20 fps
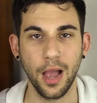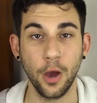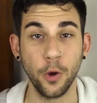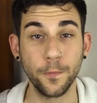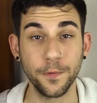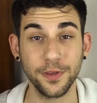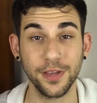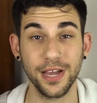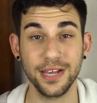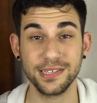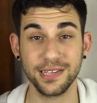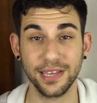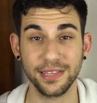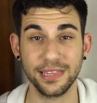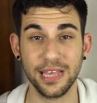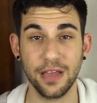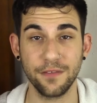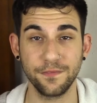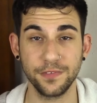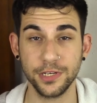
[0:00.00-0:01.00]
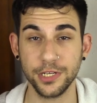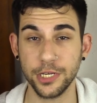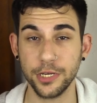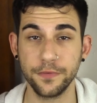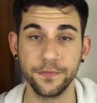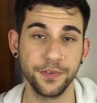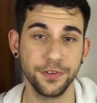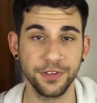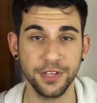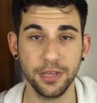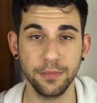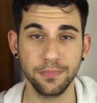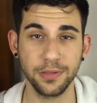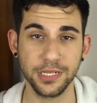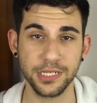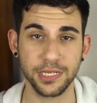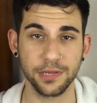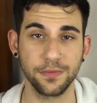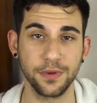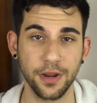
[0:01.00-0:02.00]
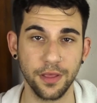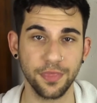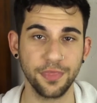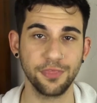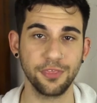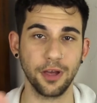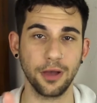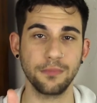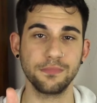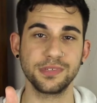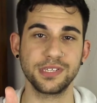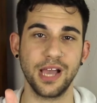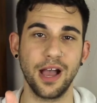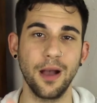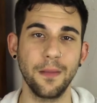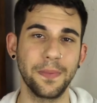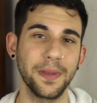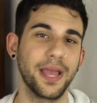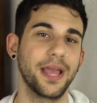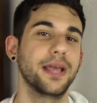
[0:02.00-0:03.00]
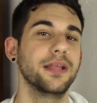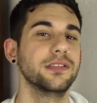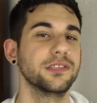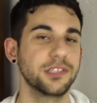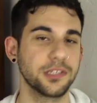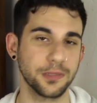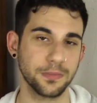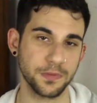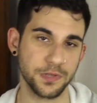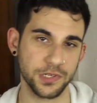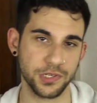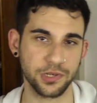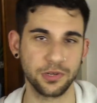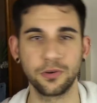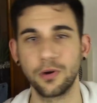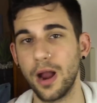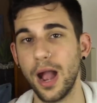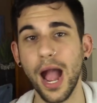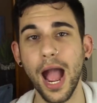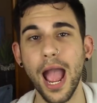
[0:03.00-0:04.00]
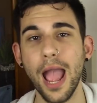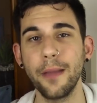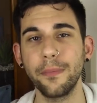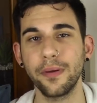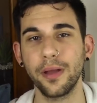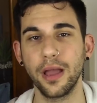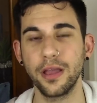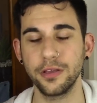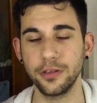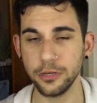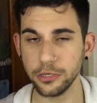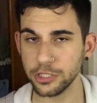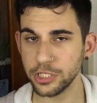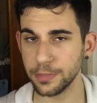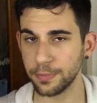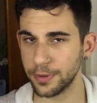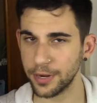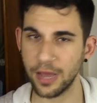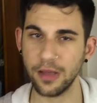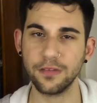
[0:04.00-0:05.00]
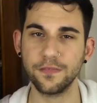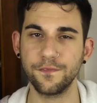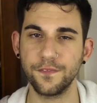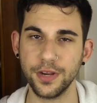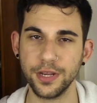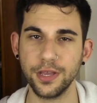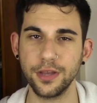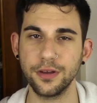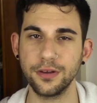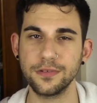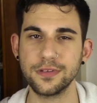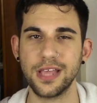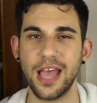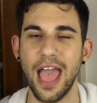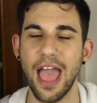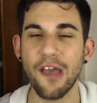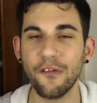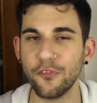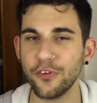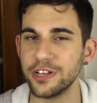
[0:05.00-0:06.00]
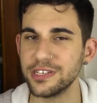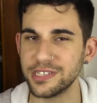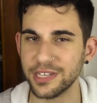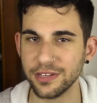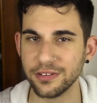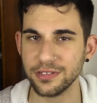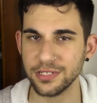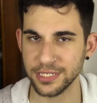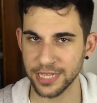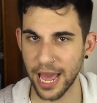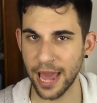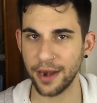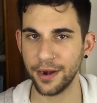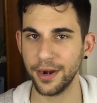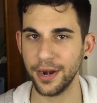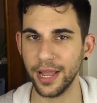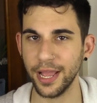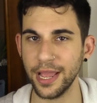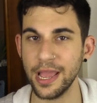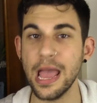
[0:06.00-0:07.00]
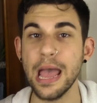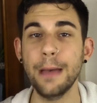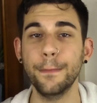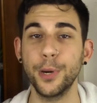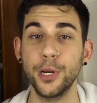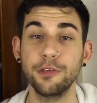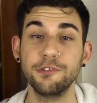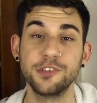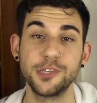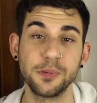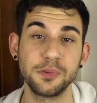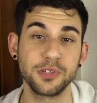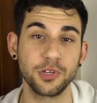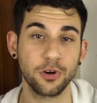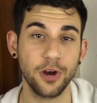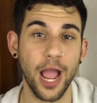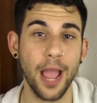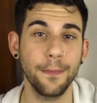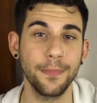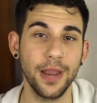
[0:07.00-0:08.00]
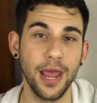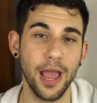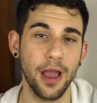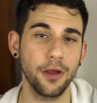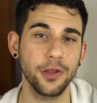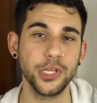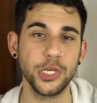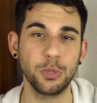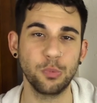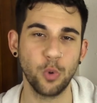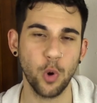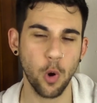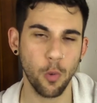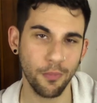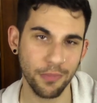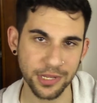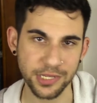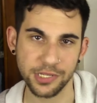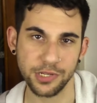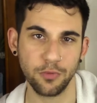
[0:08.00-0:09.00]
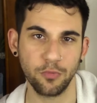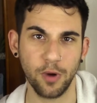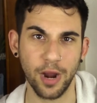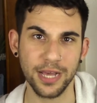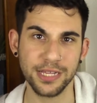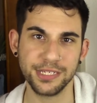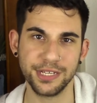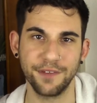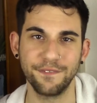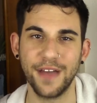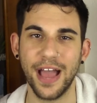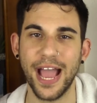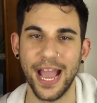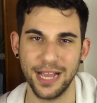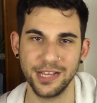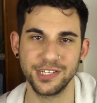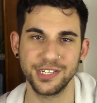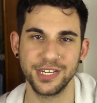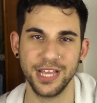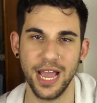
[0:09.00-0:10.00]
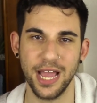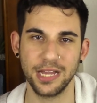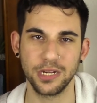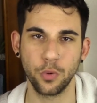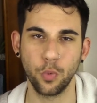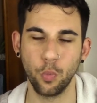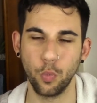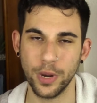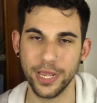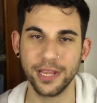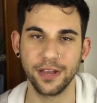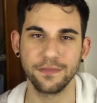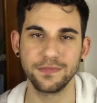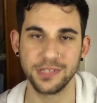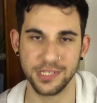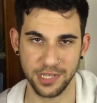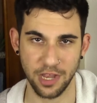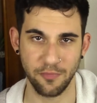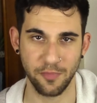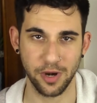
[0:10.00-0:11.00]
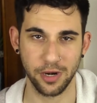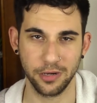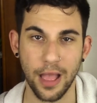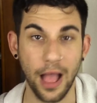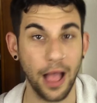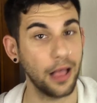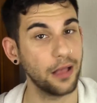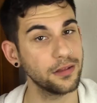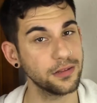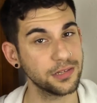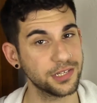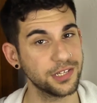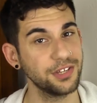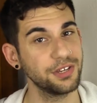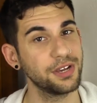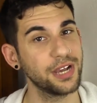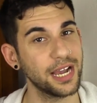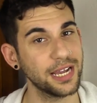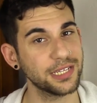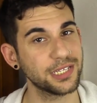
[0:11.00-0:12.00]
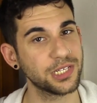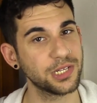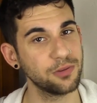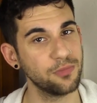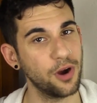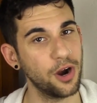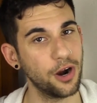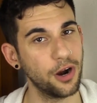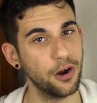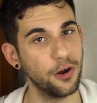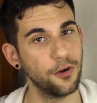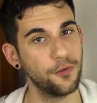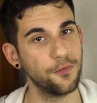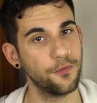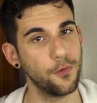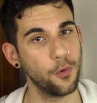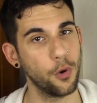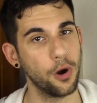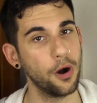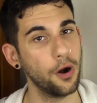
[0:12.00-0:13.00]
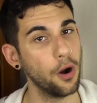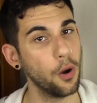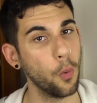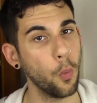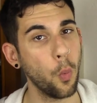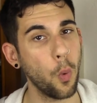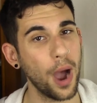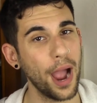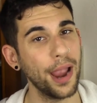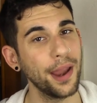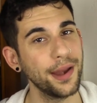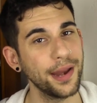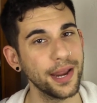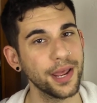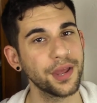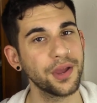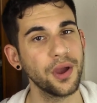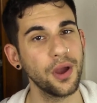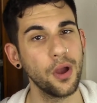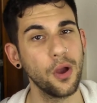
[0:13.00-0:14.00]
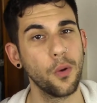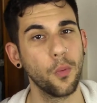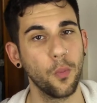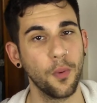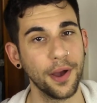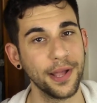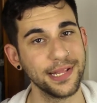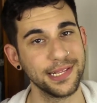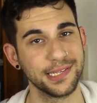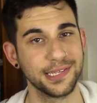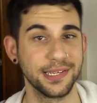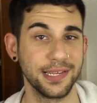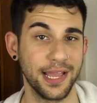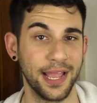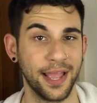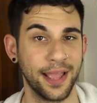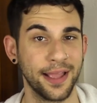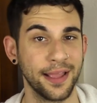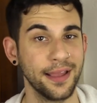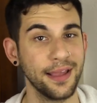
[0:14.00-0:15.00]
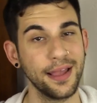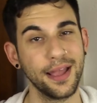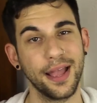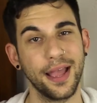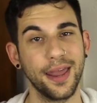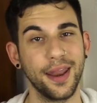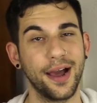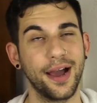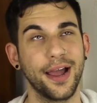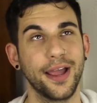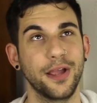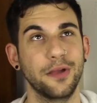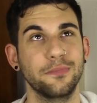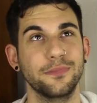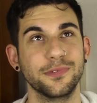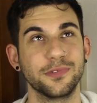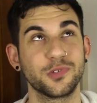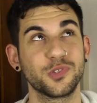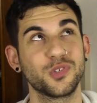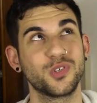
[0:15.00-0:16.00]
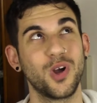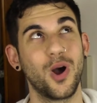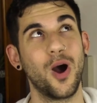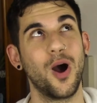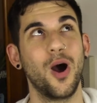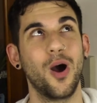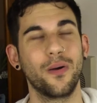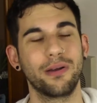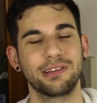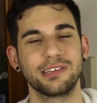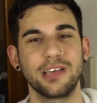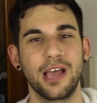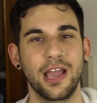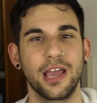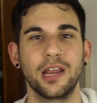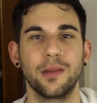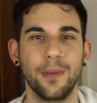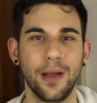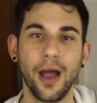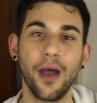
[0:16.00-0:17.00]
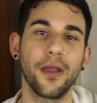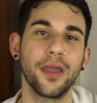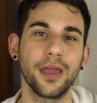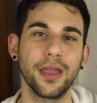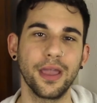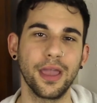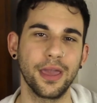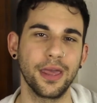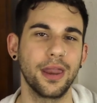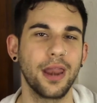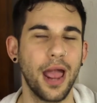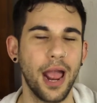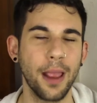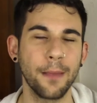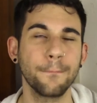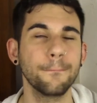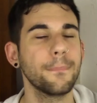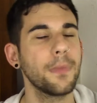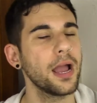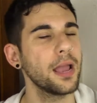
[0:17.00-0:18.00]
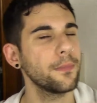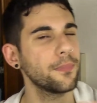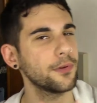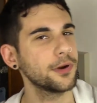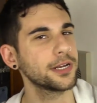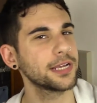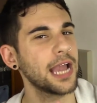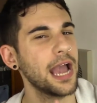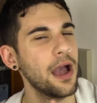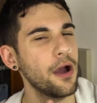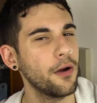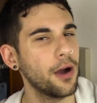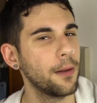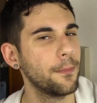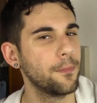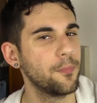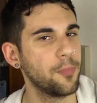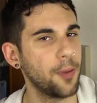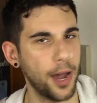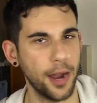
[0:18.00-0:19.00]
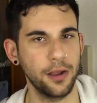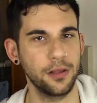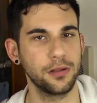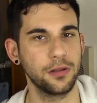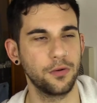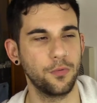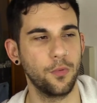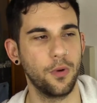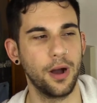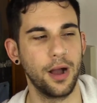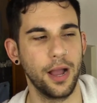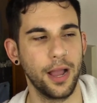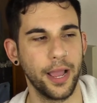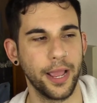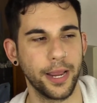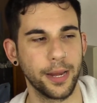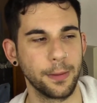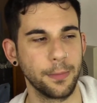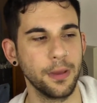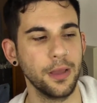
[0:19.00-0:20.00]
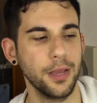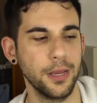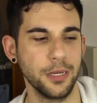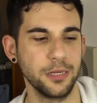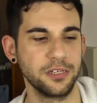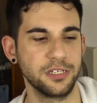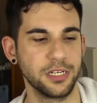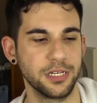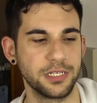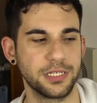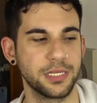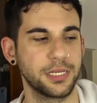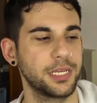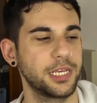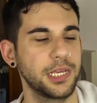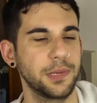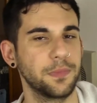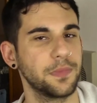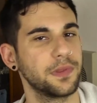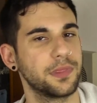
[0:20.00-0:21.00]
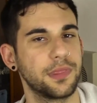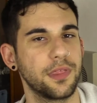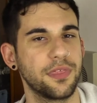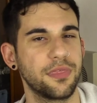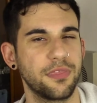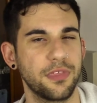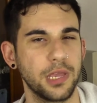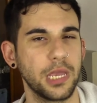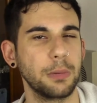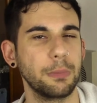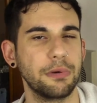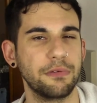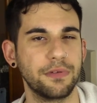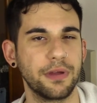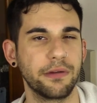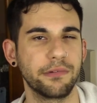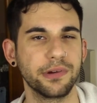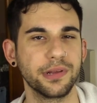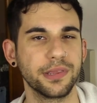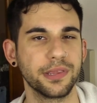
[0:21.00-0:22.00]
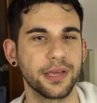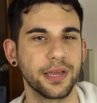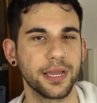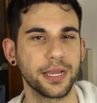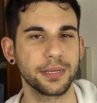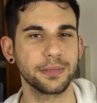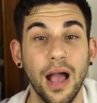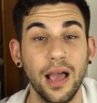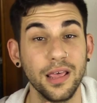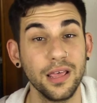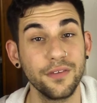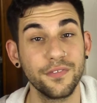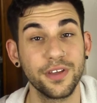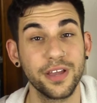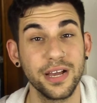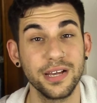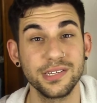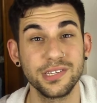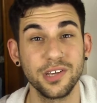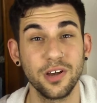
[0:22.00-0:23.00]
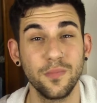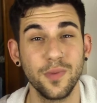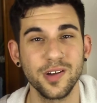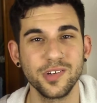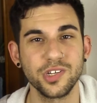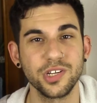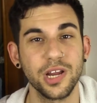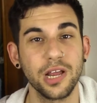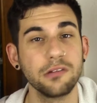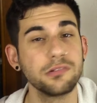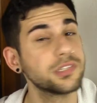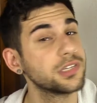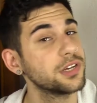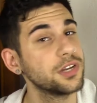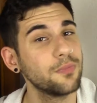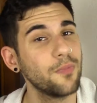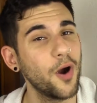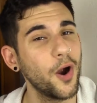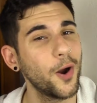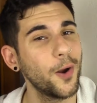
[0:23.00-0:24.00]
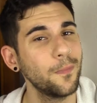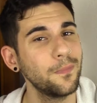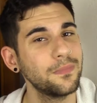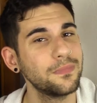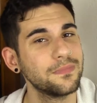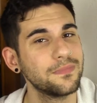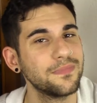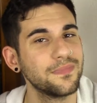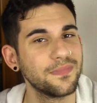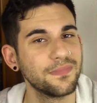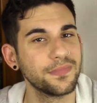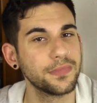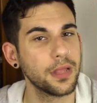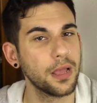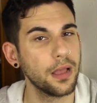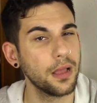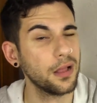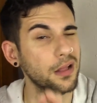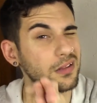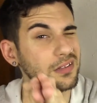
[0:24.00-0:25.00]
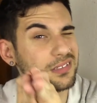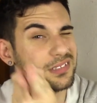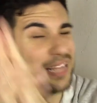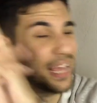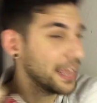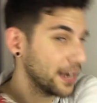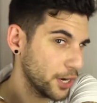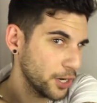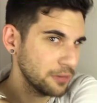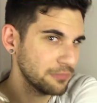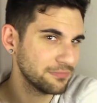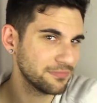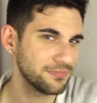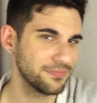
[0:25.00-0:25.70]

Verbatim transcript: Hope you guys liked that video. If you did, please give it a thumbs up and subscribe. I usually put out videos every single Saturday, but if you subscribe now, you won't miss the rest of the #WeekofSummer. I'll see you guys tomorrow for Whining Wednesday, and I am so excited about it, and I might break out a bottle of wine just to keep with the theme of everything. I love you guys so much, and I'll see you tomorrow. Later.